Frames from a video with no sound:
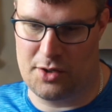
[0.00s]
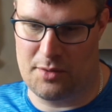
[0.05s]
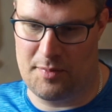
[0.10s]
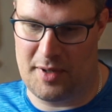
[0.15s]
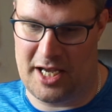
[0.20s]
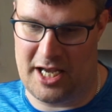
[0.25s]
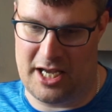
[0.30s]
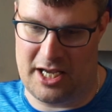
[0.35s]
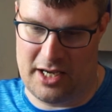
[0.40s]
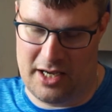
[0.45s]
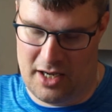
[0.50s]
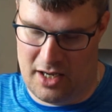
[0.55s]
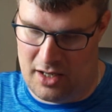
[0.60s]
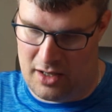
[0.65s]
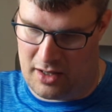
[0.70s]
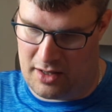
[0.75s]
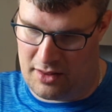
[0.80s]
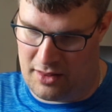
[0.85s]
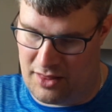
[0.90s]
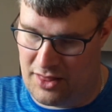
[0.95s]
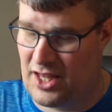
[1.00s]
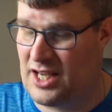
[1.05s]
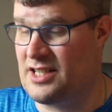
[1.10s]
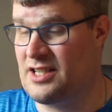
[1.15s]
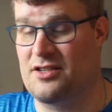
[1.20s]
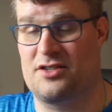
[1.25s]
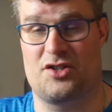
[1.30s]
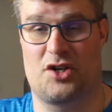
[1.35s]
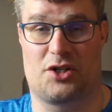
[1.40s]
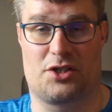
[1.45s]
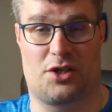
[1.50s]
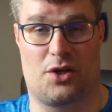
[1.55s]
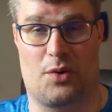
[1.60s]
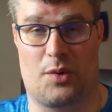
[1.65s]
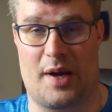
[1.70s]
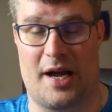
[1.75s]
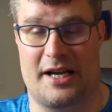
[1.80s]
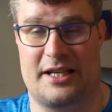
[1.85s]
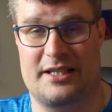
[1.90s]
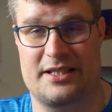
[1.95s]
could be, this is not
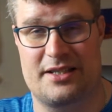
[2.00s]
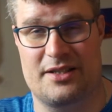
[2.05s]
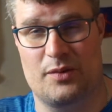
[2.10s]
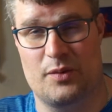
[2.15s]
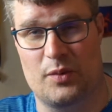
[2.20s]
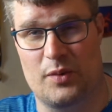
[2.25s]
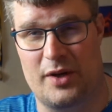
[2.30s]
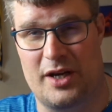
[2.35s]
correct.